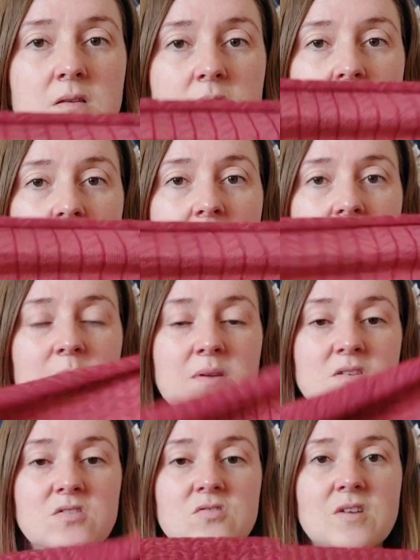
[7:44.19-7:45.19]
It's got quite a
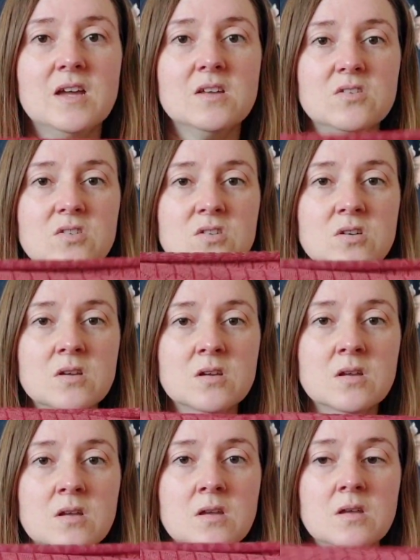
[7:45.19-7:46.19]
bit of stretch
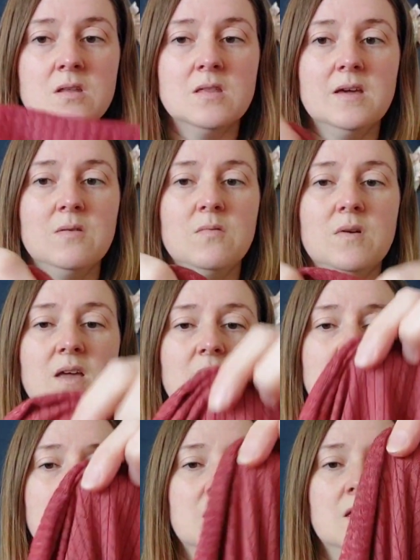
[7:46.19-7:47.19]
that
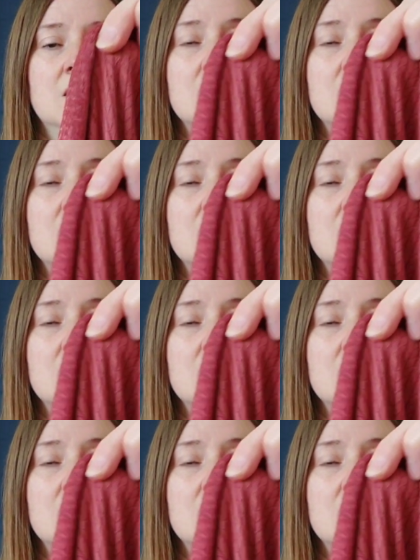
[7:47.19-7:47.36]
way,